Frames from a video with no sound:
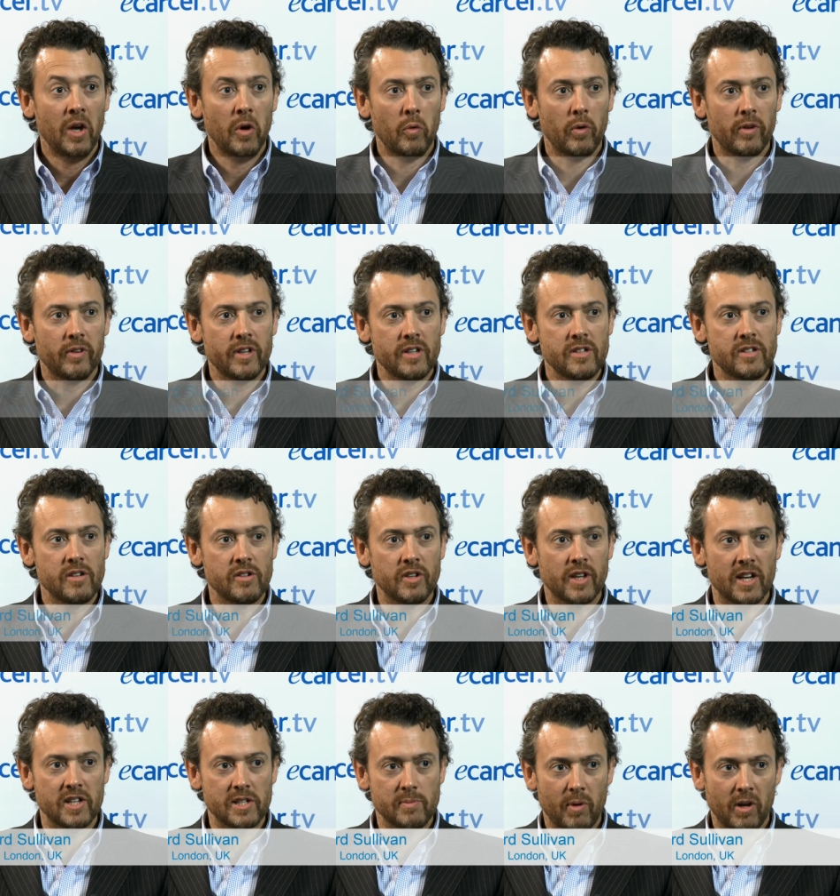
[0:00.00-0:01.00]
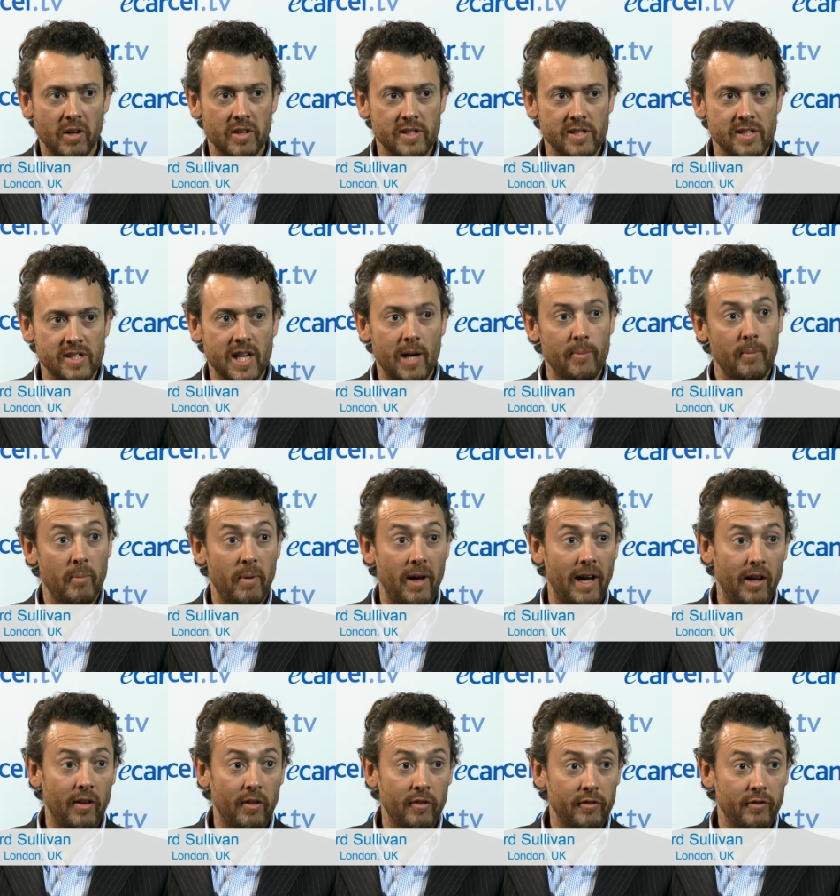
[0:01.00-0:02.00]
Well, the Institute of Cancer Policy has come
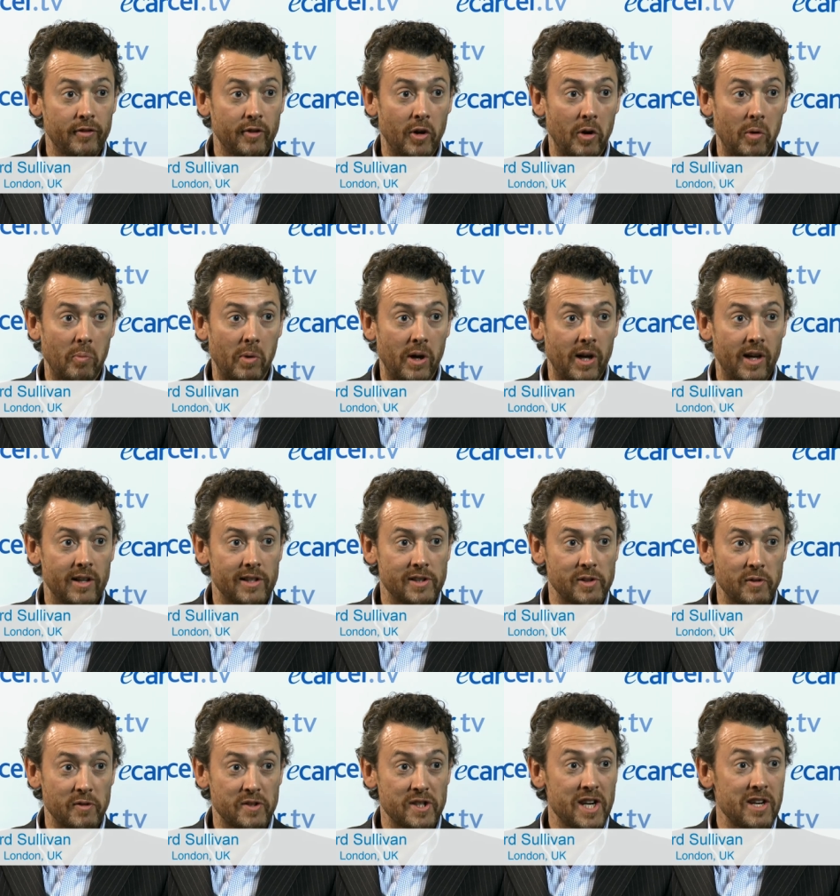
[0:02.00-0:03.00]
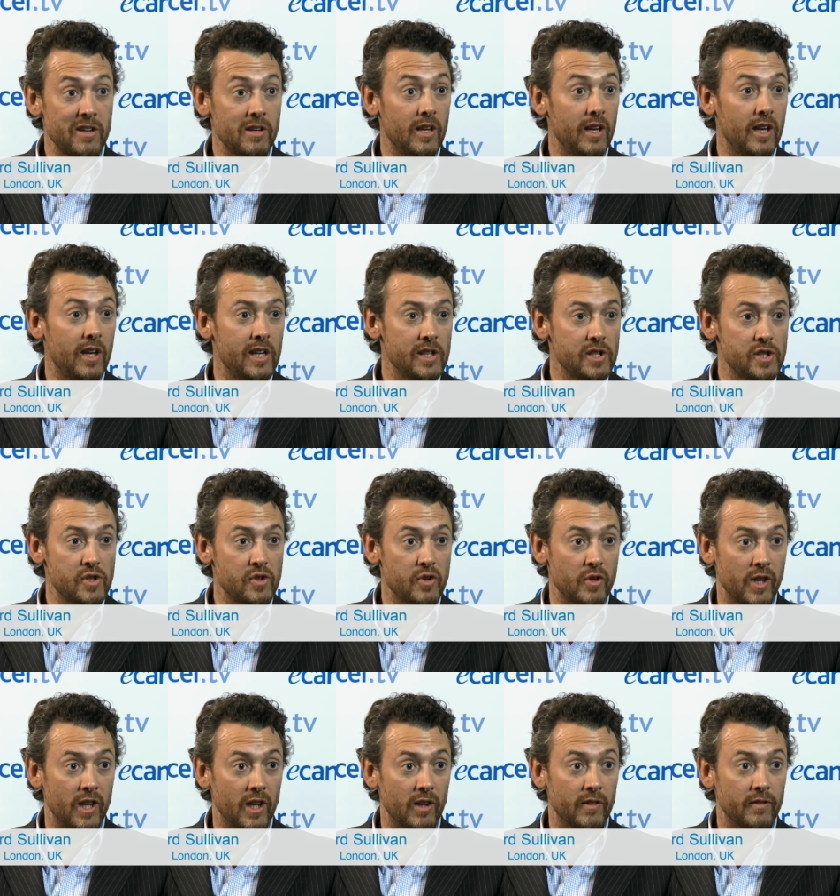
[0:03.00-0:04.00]
about from a sort of 10-year
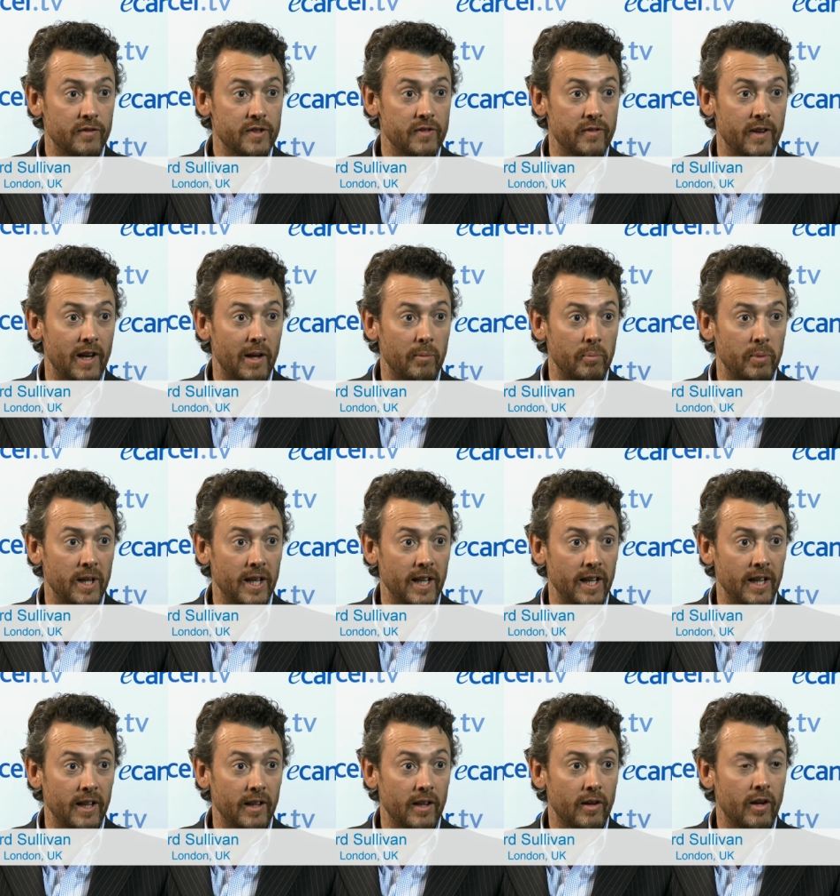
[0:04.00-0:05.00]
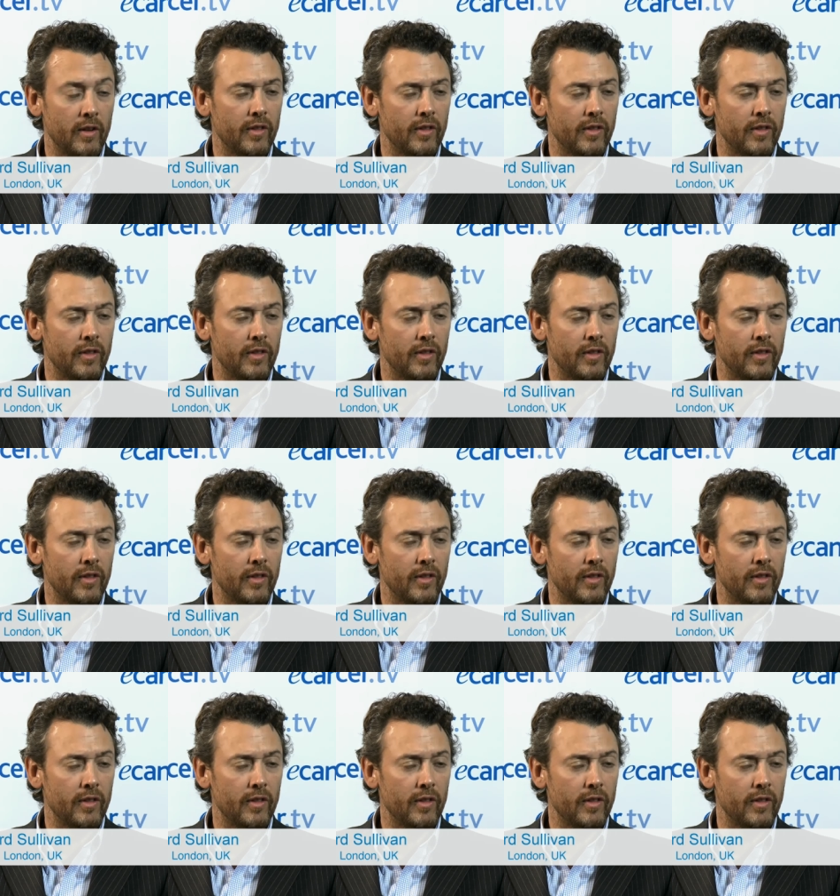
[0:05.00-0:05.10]
history of developing uh,